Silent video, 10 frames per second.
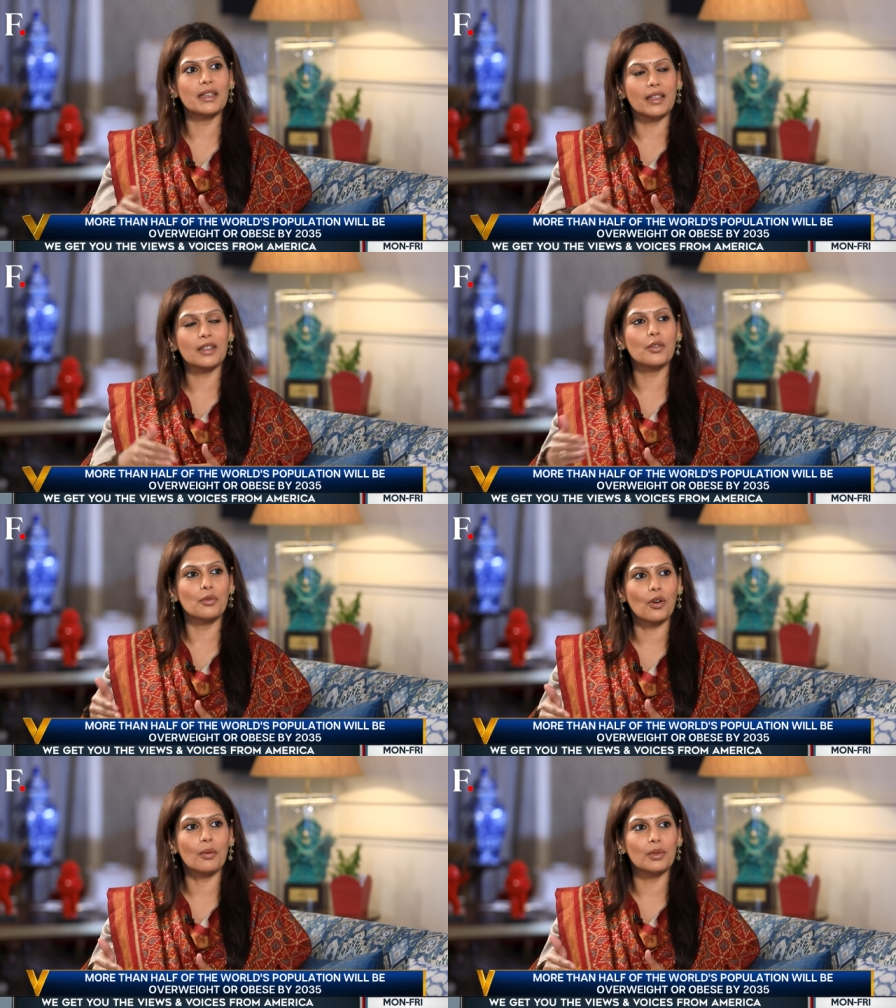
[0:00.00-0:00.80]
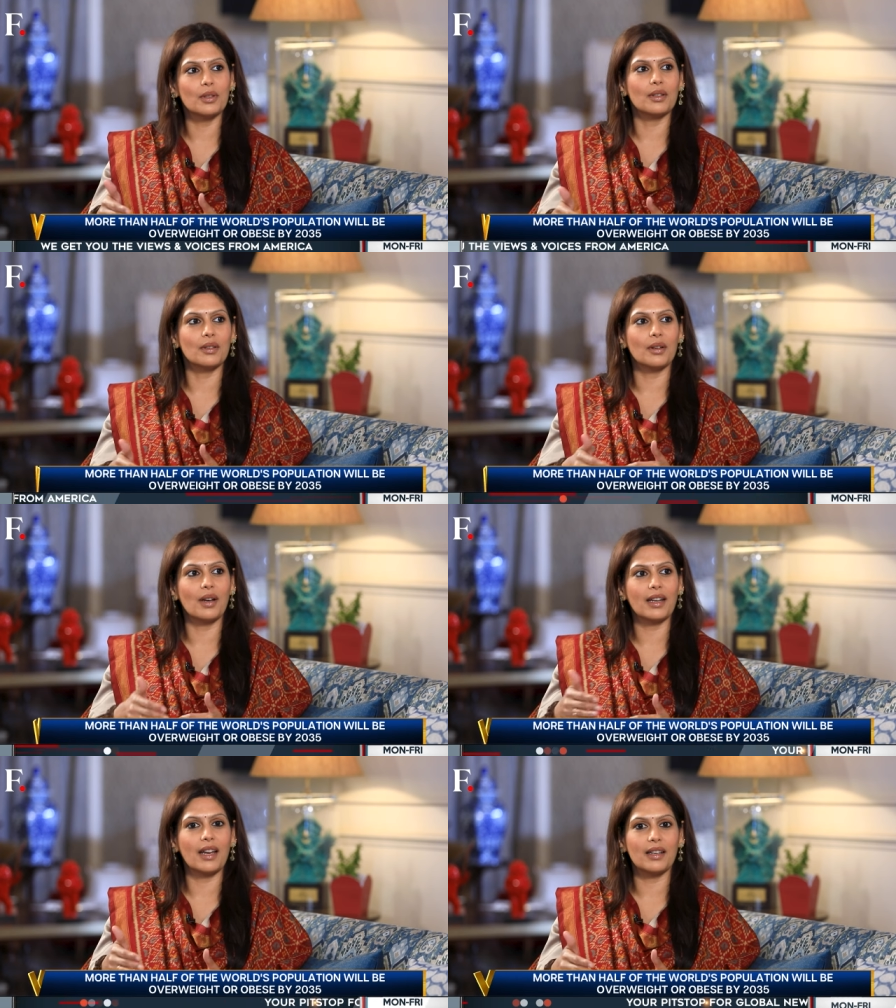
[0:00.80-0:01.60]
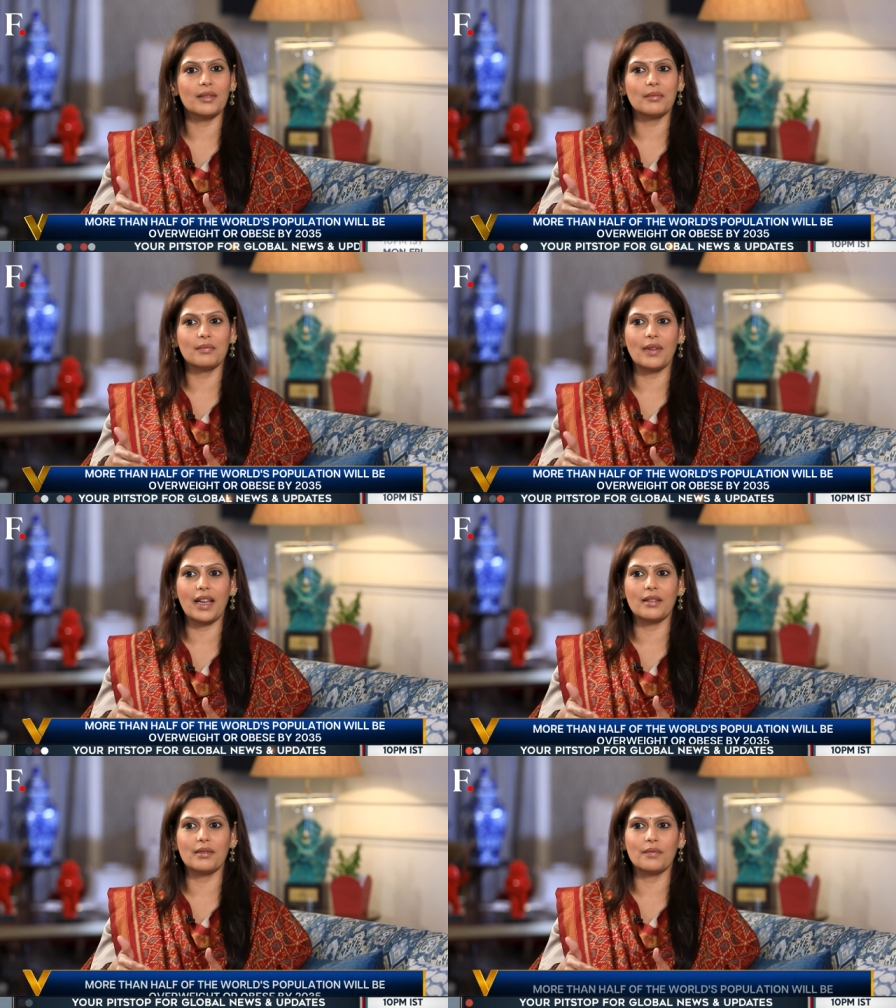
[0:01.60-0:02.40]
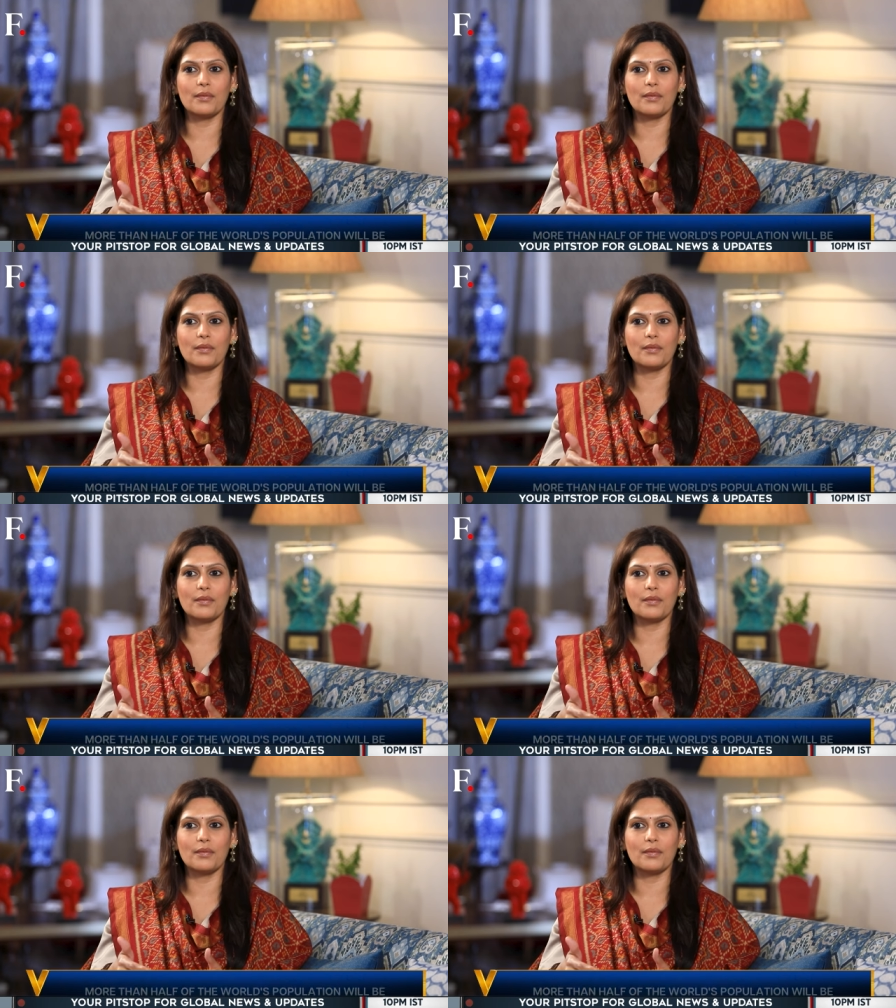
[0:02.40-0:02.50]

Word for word: then the new normal, and